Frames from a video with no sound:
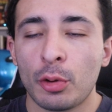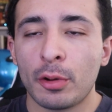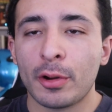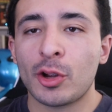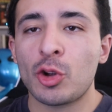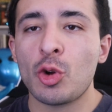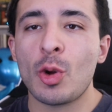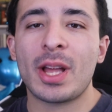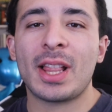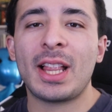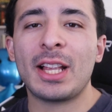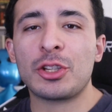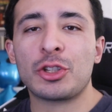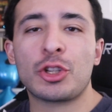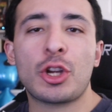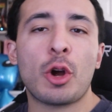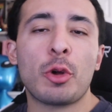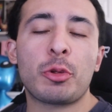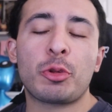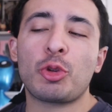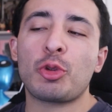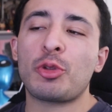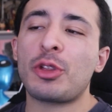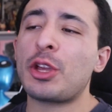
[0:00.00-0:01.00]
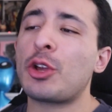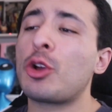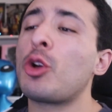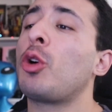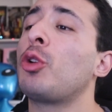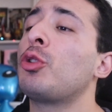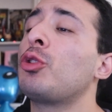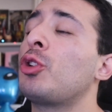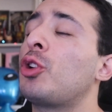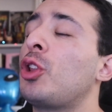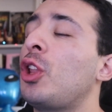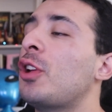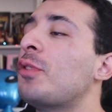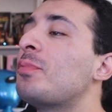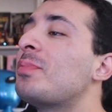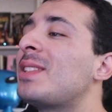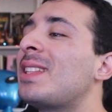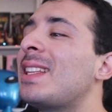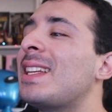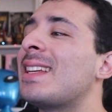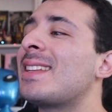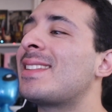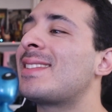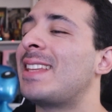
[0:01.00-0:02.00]
Real quick, let's go through the Golden Globes
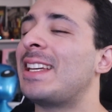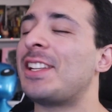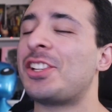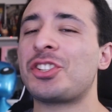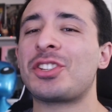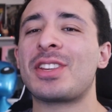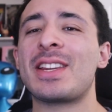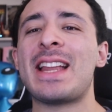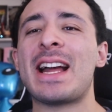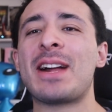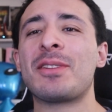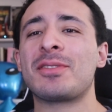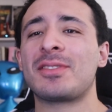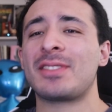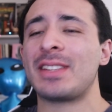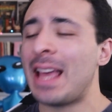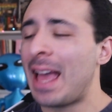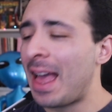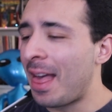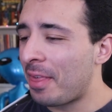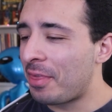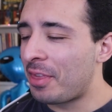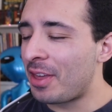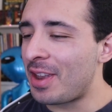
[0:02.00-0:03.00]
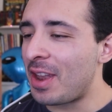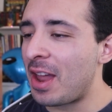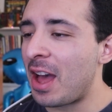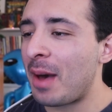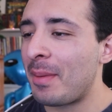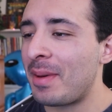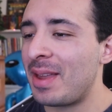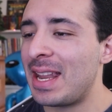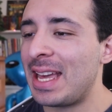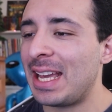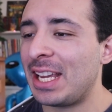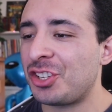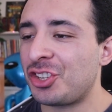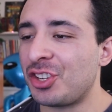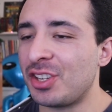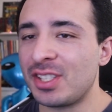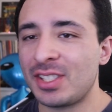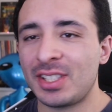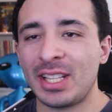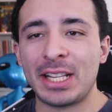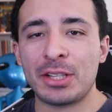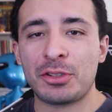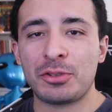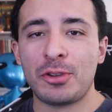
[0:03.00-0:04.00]
list. They just announced the
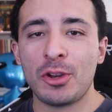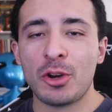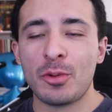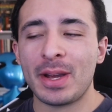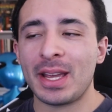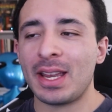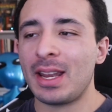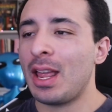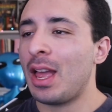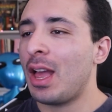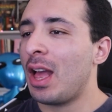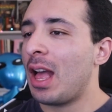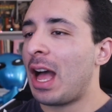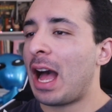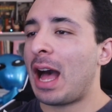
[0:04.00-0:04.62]
nominations. Let's do it.